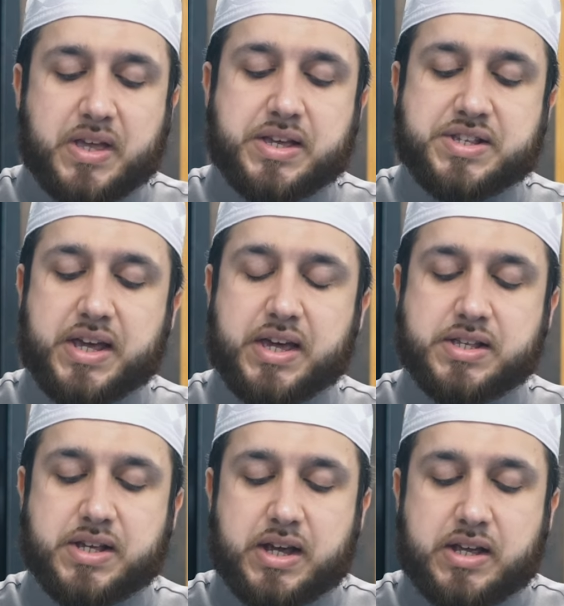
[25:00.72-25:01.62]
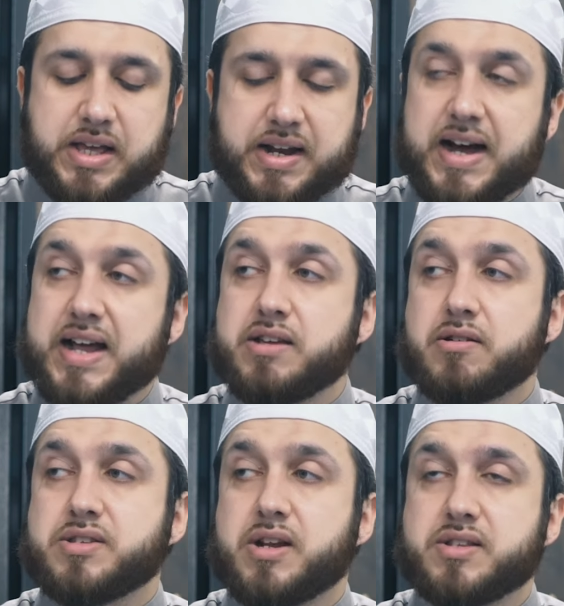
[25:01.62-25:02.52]
He says that Ali
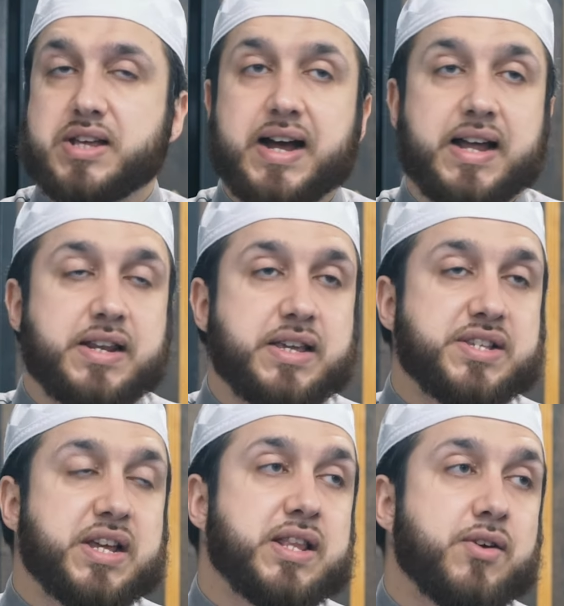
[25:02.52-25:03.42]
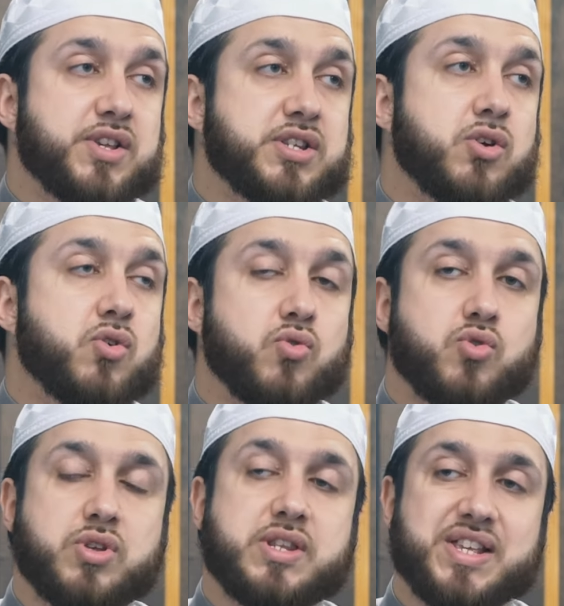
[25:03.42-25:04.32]
radiallahu ta'ala anhu, he said, there is no
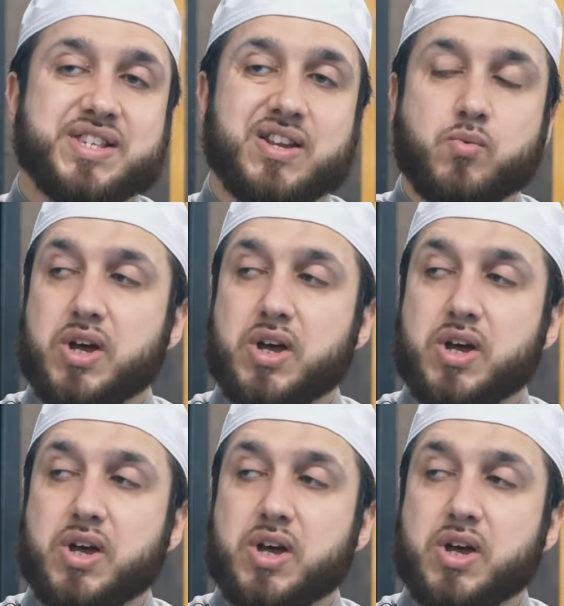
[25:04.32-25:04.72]
goodness in